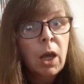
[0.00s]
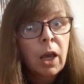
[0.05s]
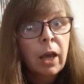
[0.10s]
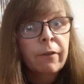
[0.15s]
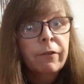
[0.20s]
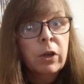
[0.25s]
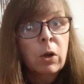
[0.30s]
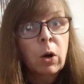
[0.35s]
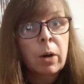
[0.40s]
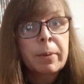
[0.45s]

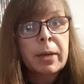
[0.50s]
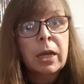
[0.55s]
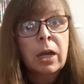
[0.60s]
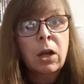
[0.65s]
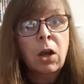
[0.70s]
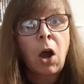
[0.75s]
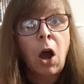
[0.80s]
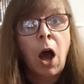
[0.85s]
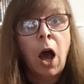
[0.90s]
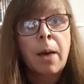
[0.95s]
If you want to make a
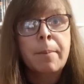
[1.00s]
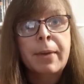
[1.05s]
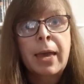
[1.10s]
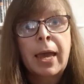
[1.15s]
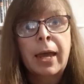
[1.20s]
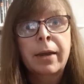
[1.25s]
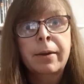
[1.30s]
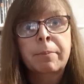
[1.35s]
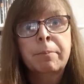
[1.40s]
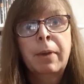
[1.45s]

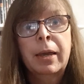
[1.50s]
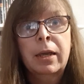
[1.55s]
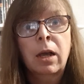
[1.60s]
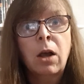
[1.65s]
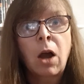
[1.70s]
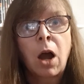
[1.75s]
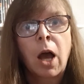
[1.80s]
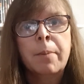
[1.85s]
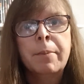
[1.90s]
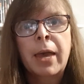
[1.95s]
comment, make a
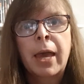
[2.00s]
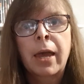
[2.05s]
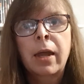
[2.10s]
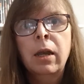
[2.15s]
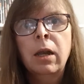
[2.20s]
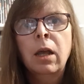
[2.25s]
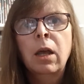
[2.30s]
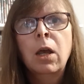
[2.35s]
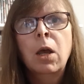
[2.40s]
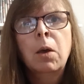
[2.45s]
comment.